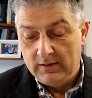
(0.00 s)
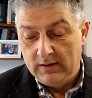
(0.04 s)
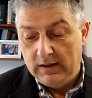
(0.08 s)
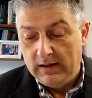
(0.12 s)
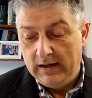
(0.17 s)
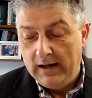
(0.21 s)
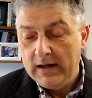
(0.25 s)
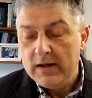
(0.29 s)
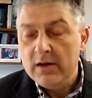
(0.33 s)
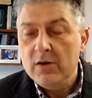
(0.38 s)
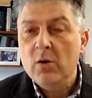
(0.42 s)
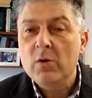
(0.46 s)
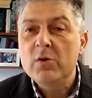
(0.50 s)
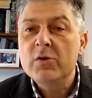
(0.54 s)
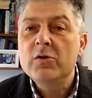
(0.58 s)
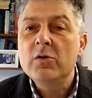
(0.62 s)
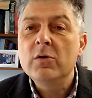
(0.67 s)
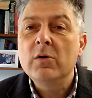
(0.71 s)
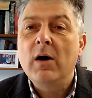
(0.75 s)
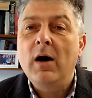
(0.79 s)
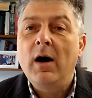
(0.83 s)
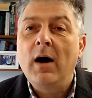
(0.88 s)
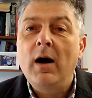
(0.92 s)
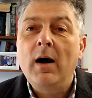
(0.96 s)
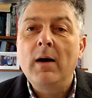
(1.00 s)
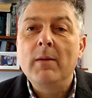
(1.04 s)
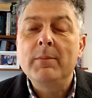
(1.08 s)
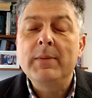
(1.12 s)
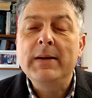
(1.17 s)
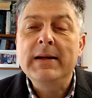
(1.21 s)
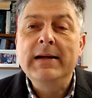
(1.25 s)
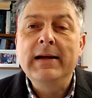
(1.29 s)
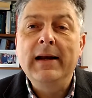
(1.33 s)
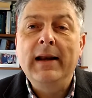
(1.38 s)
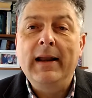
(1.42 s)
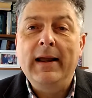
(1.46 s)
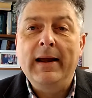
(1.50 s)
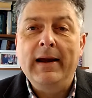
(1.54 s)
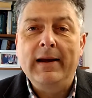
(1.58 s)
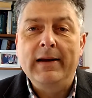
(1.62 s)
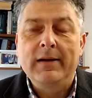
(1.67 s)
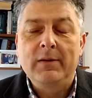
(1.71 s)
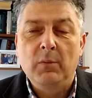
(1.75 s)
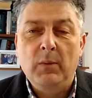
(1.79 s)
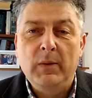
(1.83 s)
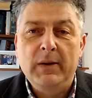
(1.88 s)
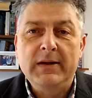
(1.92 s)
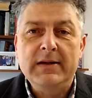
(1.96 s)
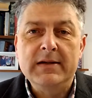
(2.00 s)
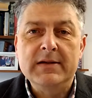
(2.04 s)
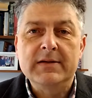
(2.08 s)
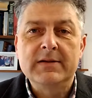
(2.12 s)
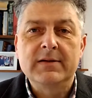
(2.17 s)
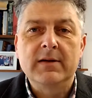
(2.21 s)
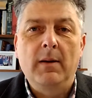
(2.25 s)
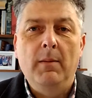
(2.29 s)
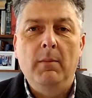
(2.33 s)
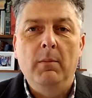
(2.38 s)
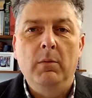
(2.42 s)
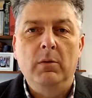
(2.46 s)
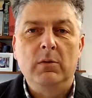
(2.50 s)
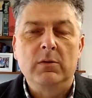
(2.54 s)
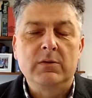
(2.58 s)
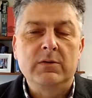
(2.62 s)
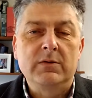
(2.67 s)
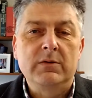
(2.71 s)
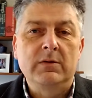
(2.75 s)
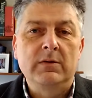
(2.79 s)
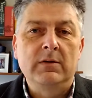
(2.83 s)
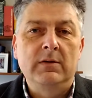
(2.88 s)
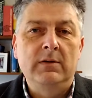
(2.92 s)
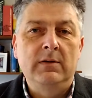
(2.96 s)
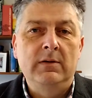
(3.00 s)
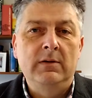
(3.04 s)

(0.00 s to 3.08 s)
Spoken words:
Let not your heart be glad when he stumbles.